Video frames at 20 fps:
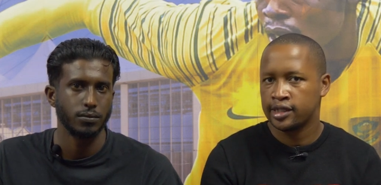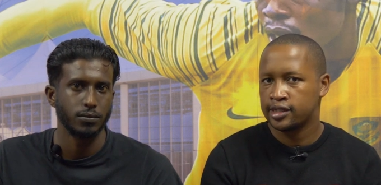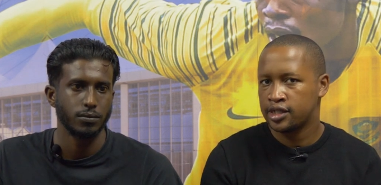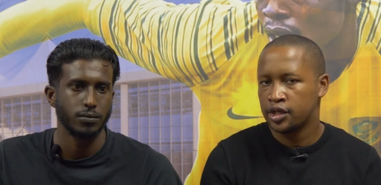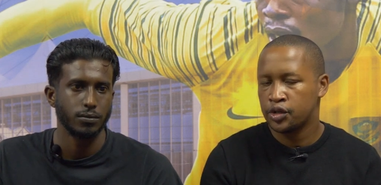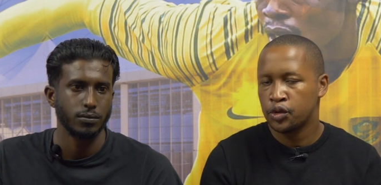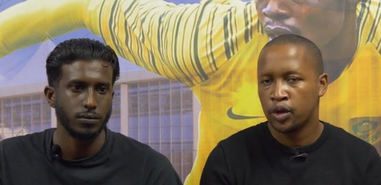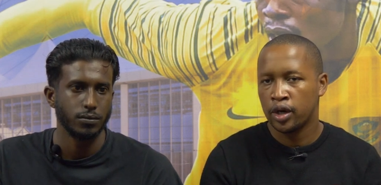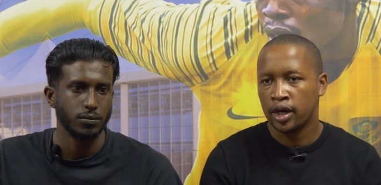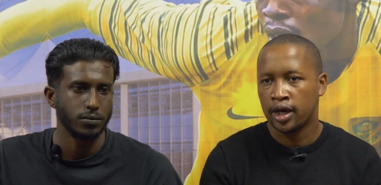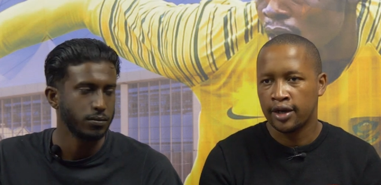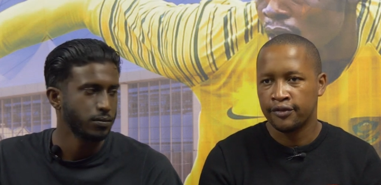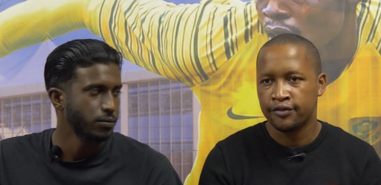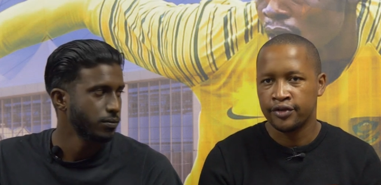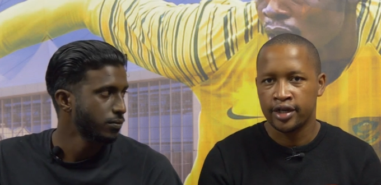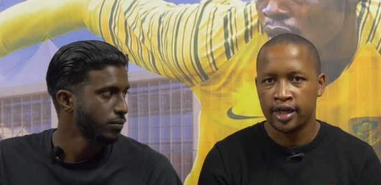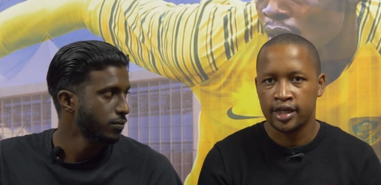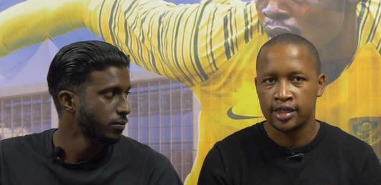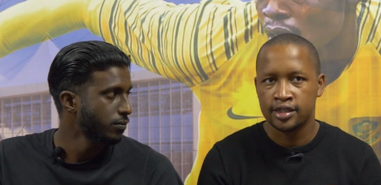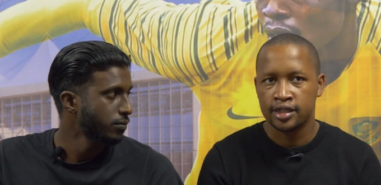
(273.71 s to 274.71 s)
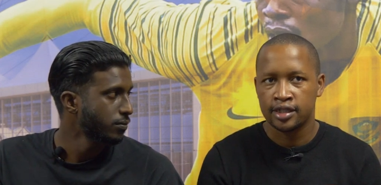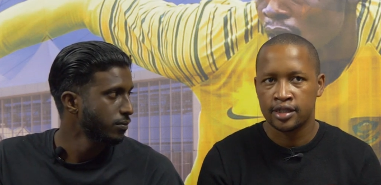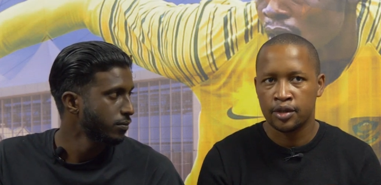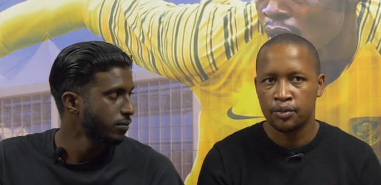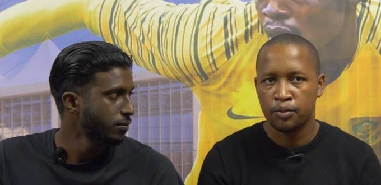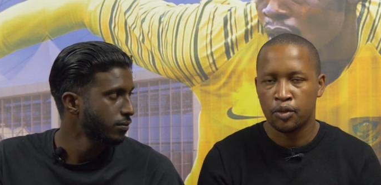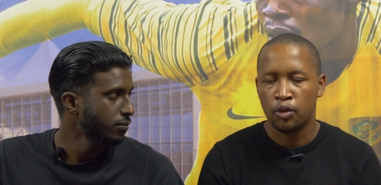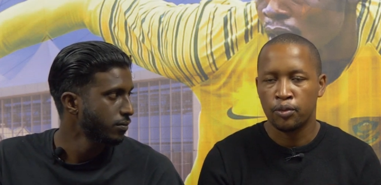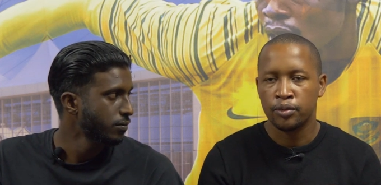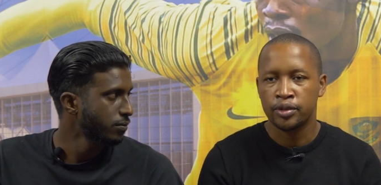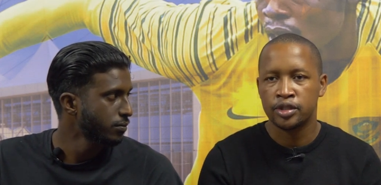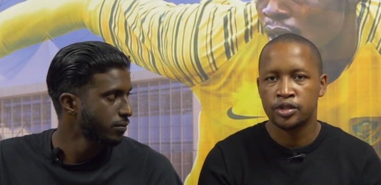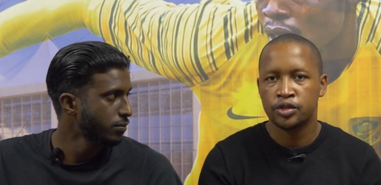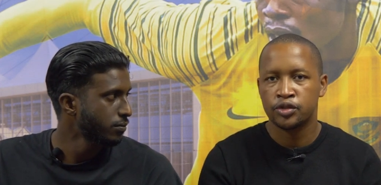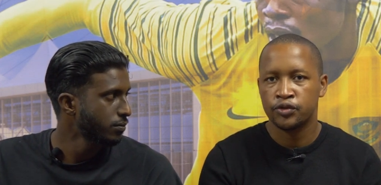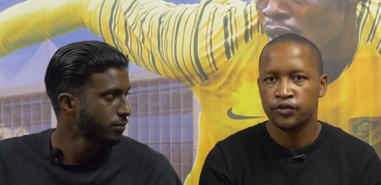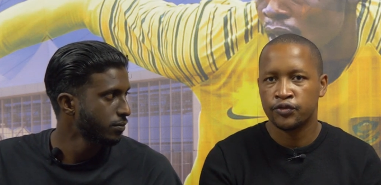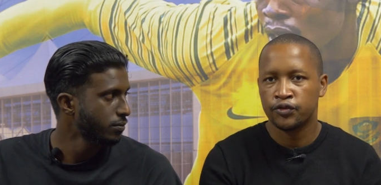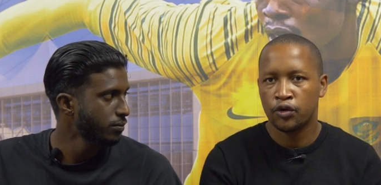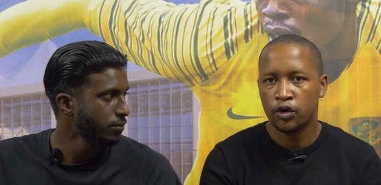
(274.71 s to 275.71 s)
Speaker 1: Let's say you are Gavin Hunt at the
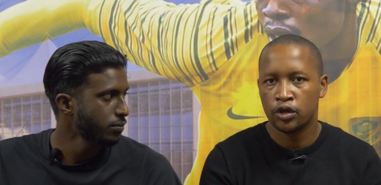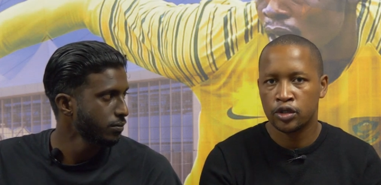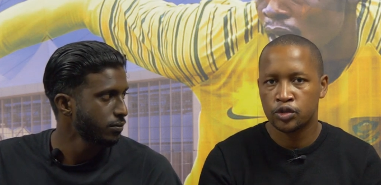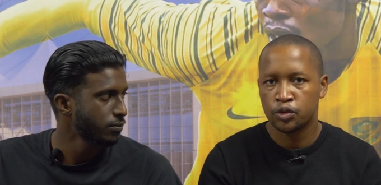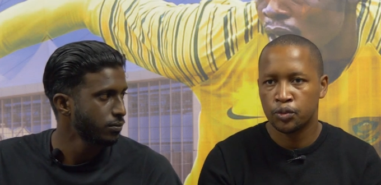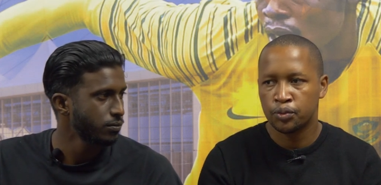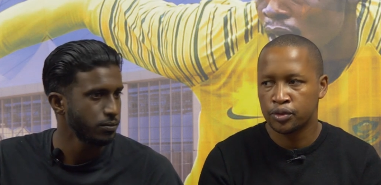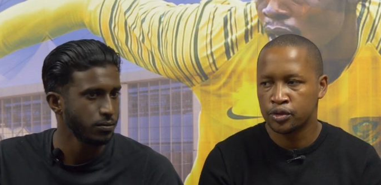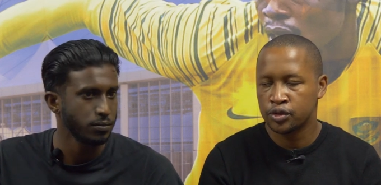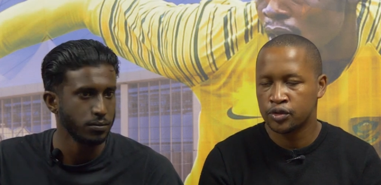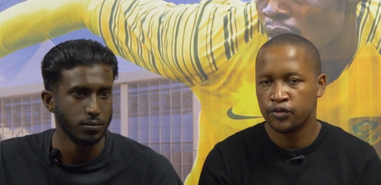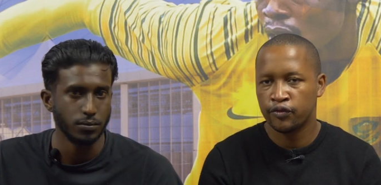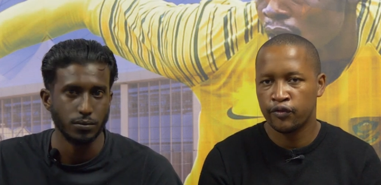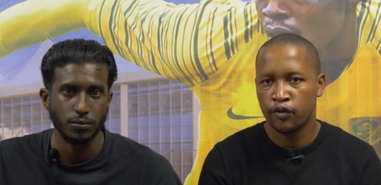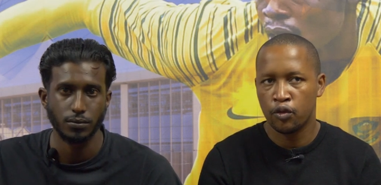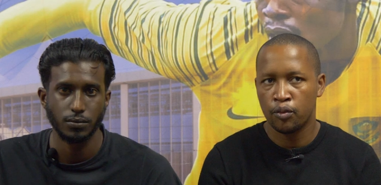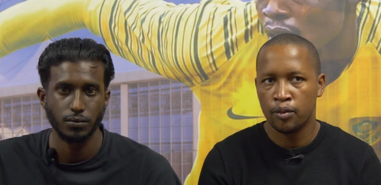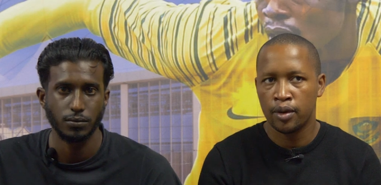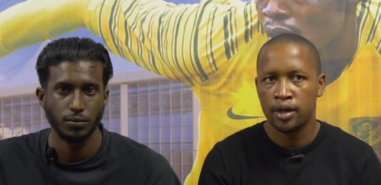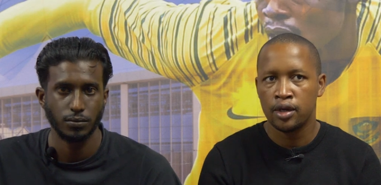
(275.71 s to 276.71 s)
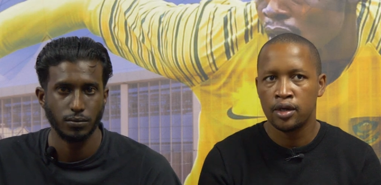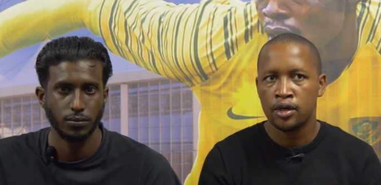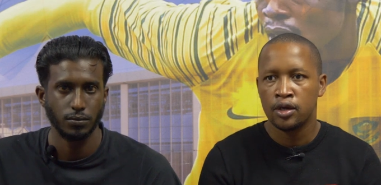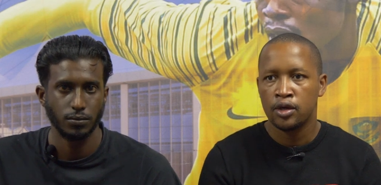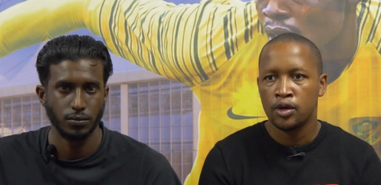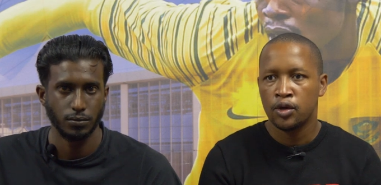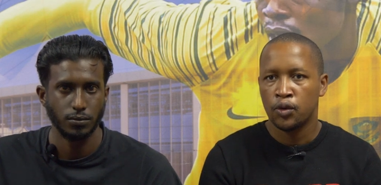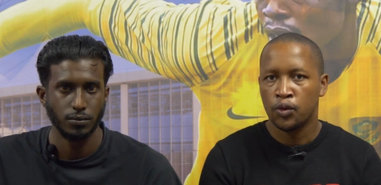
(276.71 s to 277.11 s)
moment, you've got to Bvuma,